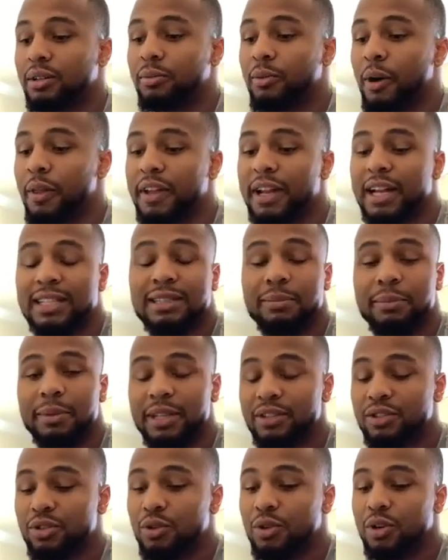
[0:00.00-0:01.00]
whether that's a
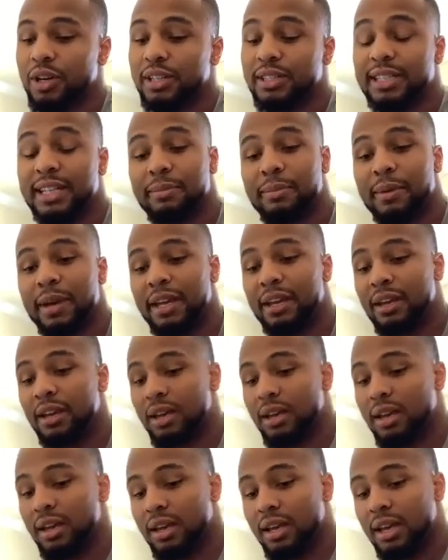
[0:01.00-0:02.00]
mentor or a teammate.
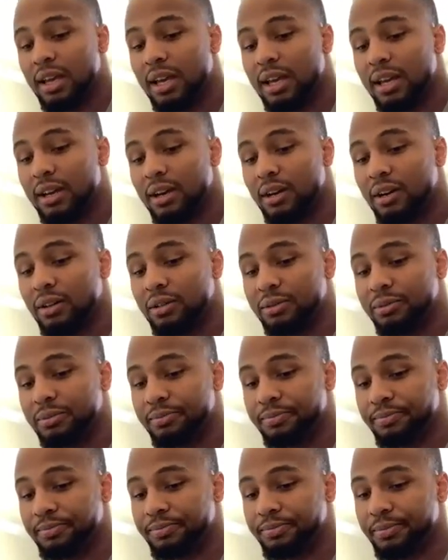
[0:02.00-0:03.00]
And,
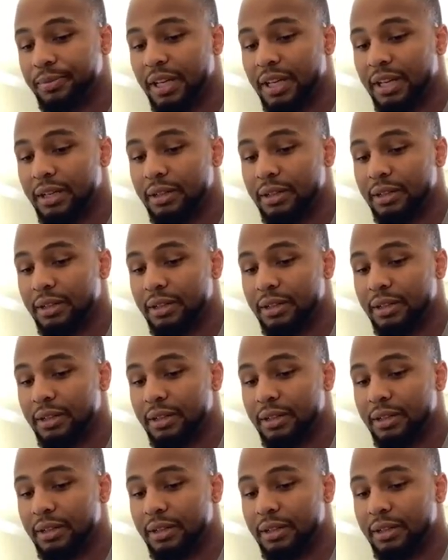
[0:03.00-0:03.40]
yeah.